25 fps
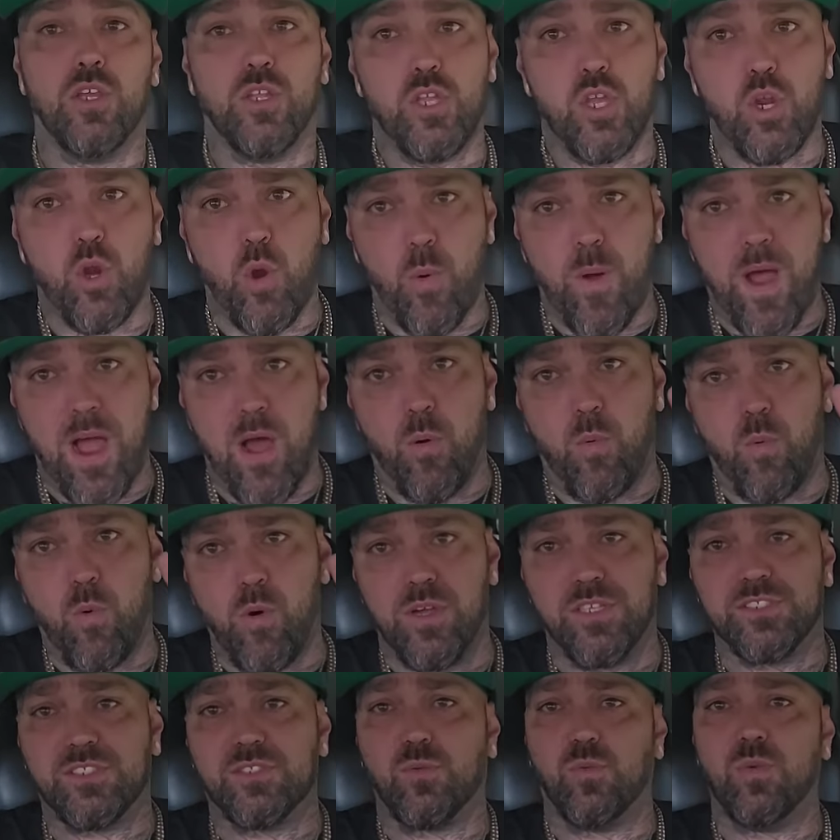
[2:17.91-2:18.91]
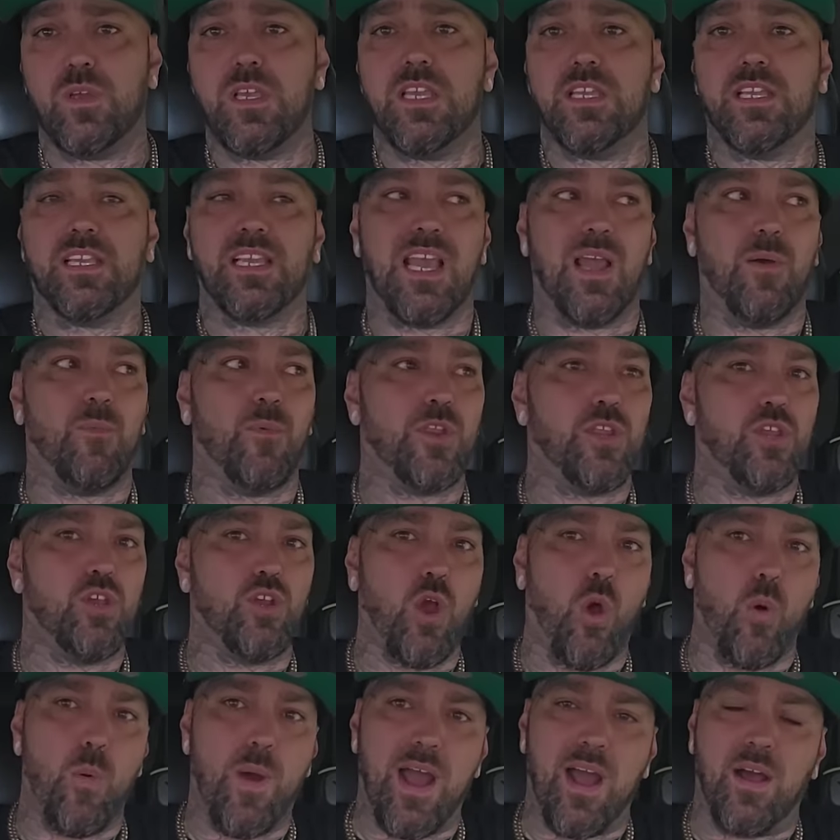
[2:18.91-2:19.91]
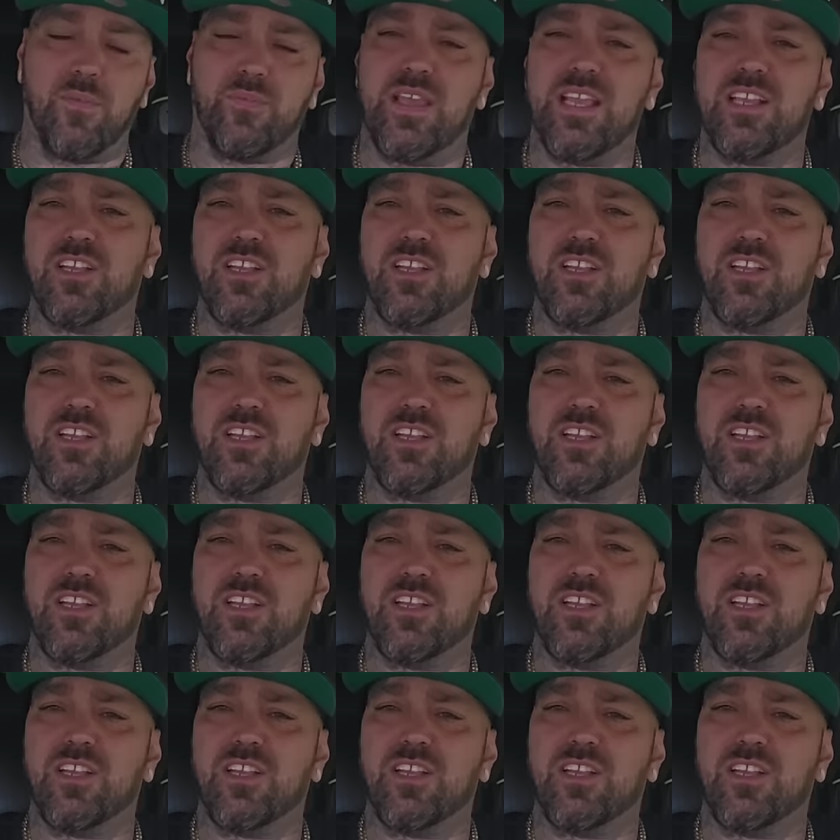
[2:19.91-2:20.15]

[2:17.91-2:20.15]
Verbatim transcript: You go out once a week. And when you go out,